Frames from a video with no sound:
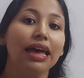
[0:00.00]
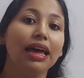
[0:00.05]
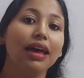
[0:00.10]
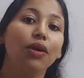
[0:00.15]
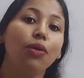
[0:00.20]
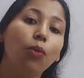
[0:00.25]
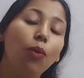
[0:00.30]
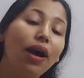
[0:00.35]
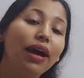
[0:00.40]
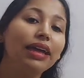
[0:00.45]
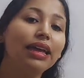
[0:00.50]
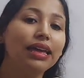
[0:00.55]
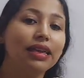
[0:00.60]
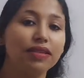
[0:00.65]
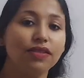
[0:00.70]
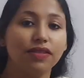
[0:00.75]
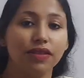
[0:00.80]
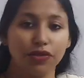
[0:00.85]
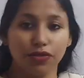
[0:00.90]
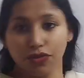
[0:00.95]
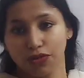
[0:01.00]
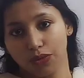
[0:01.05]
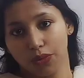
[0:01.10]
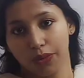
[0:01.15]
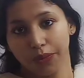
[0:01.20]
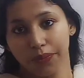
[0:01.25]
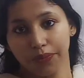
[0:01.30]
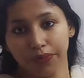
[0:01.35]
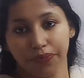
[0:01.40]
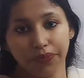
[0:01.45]
Why is this
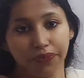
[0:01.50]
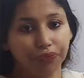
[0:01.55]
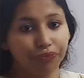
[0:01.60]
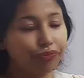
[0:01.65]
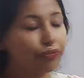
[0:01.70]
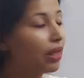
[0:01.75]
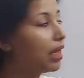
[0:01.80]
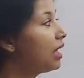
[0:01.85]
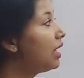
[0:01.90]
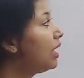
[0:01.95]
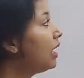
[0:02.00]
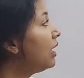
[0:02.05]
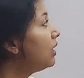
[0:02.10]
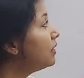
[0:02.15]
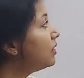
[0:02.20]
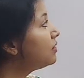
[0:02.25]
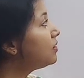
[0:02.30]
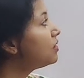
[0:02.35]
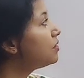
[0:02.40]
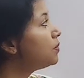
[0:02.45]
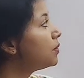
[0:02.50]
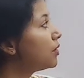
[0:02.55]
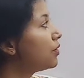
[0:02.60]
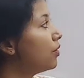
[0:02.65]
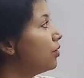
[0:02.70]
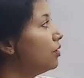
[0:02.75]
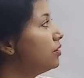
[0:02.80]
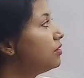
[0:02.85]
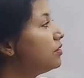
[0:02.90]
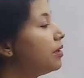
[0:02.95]
so? This is
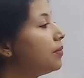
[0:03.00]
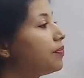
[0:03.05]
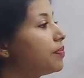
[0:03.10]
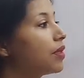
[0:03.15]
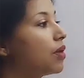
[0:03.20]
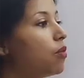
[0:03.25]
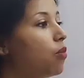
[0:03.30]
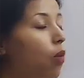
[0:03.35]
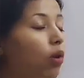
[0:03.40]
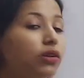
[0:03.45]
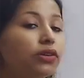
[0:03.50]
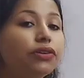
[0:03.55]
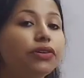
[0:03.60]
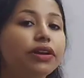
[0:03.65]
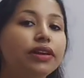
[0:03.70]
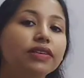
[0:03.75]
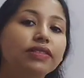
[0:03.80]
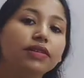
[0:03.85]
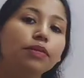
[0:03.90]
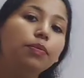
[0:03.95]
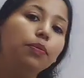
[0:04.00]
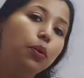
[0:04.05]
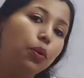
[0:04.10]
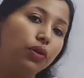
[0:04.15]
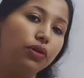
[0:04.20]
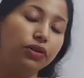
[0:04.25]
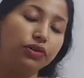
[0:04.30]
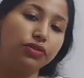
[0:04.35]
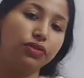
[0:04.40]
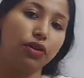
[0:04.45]
because water is a
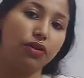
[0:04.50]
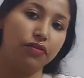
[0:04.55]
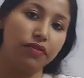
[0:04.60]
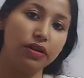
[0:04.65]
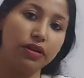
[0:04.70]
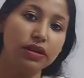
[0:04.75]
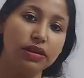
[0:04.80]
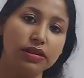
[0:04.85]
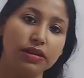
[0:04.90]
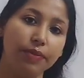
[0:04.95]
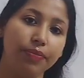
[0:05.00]
polar solvent.